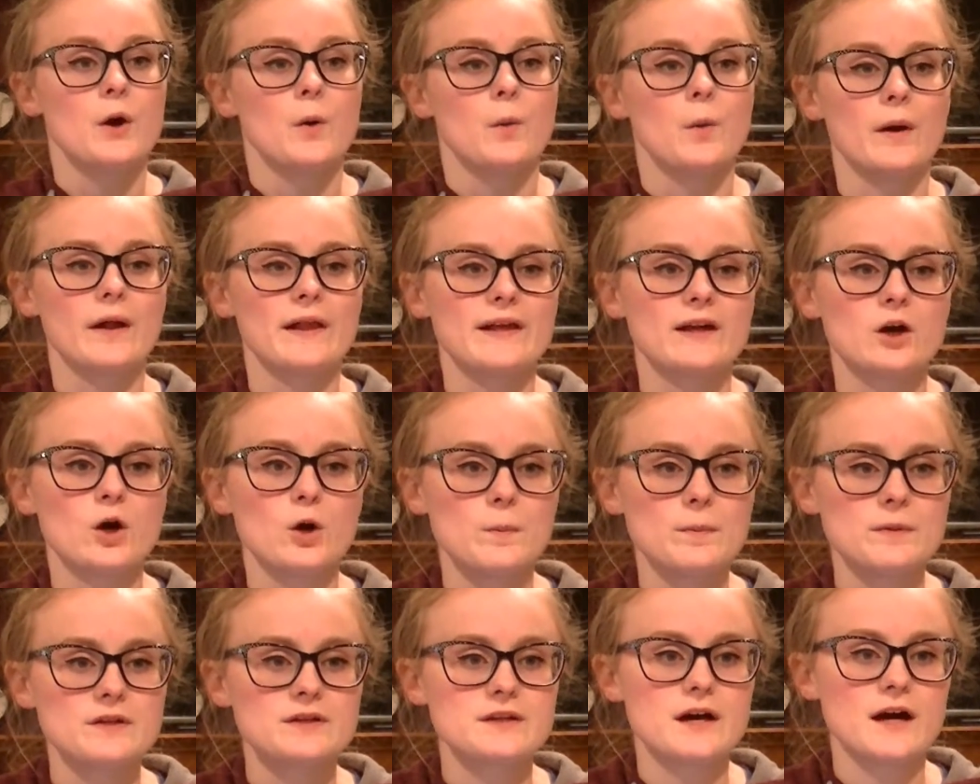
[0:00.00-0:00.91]
Well, I
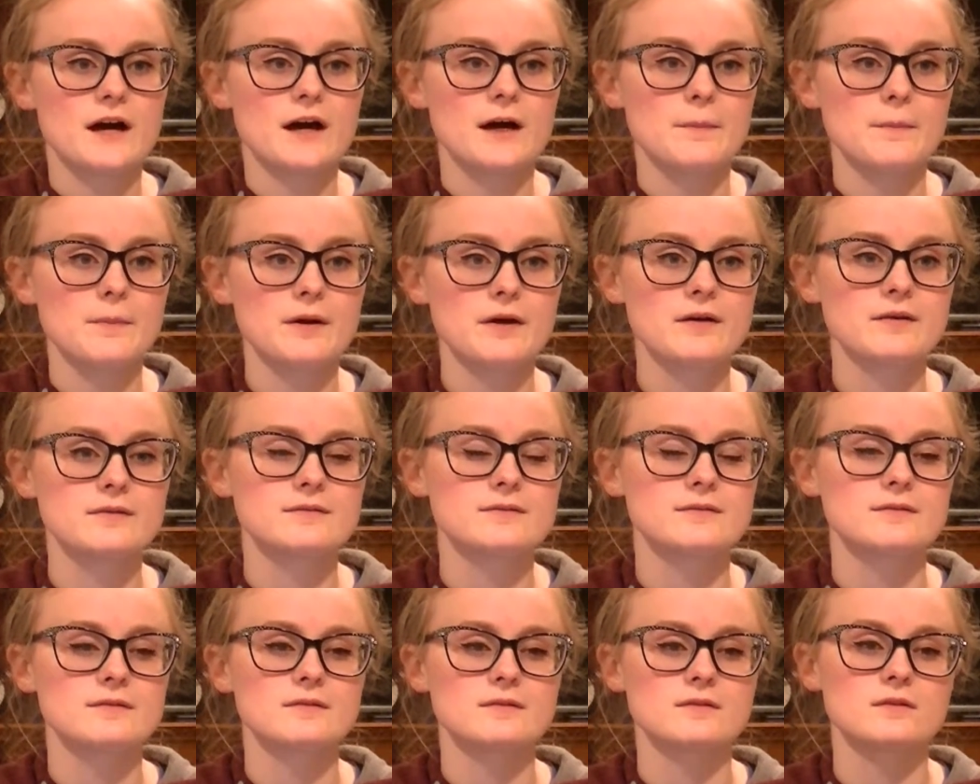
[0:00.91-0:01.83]
opened up
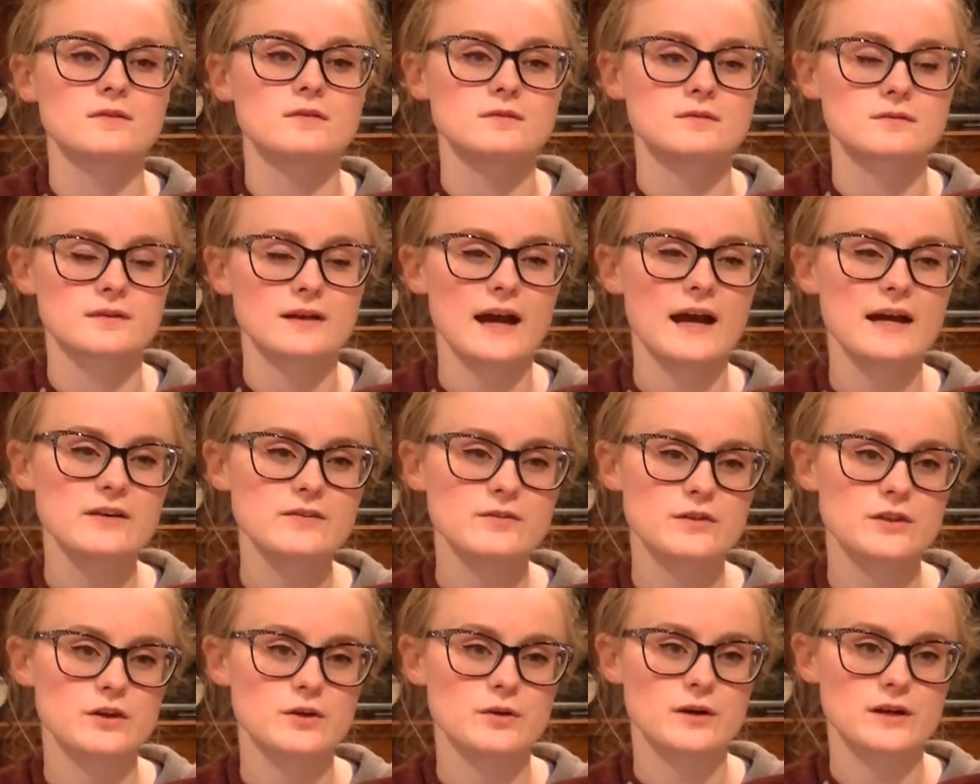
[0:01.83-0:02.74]
kind of
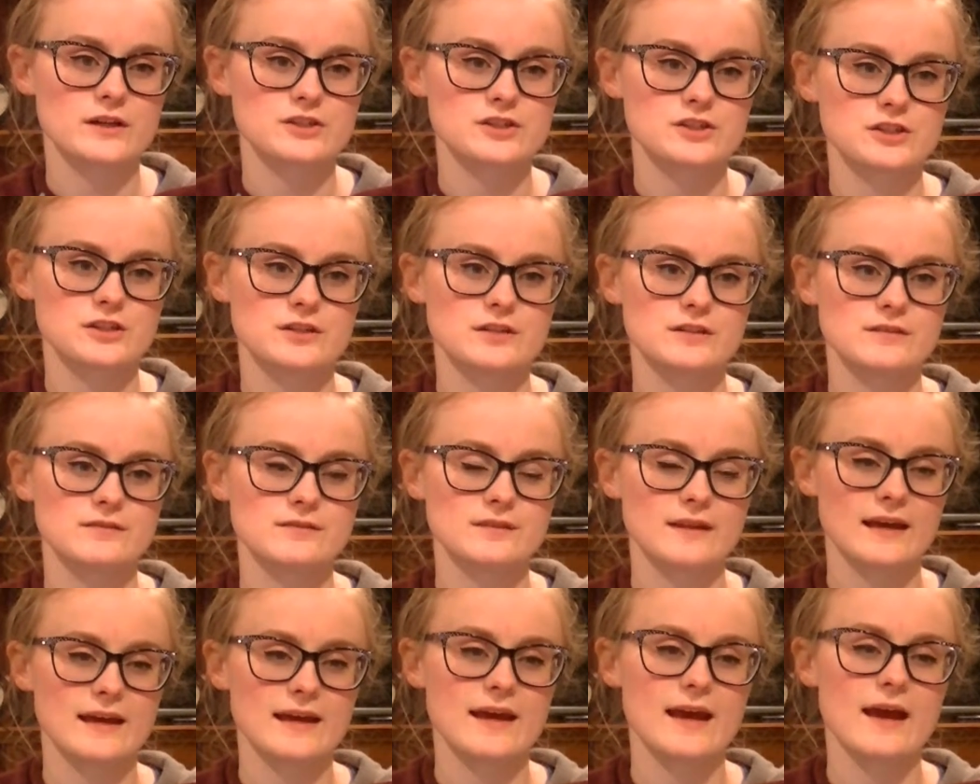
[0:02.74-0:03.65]
with a question
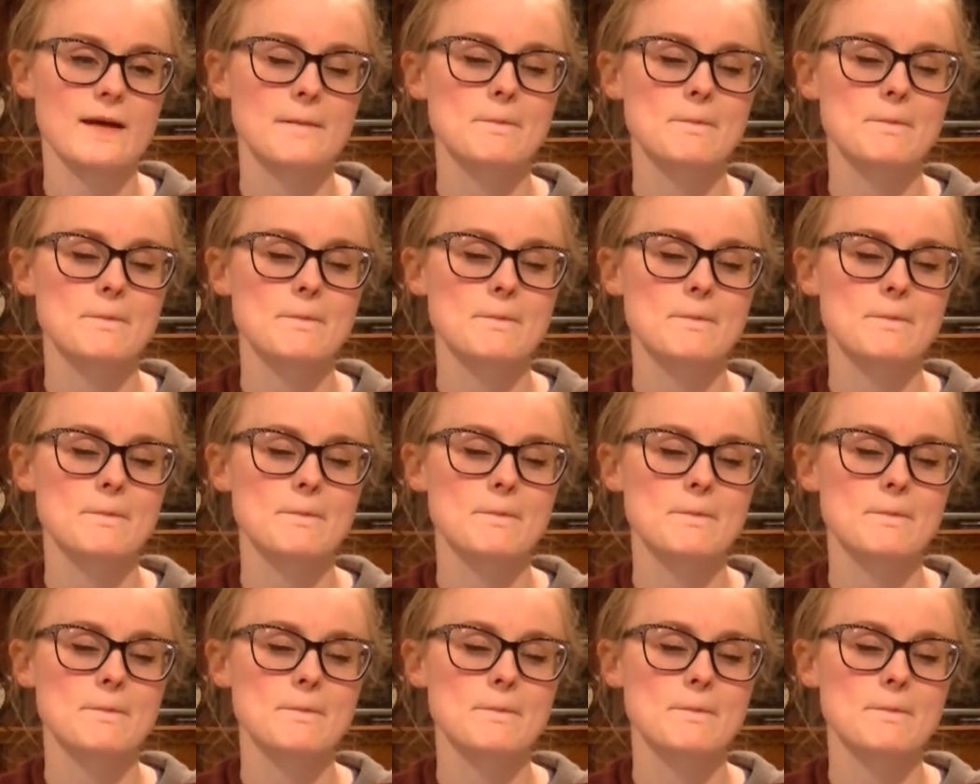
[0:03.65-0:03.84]
like,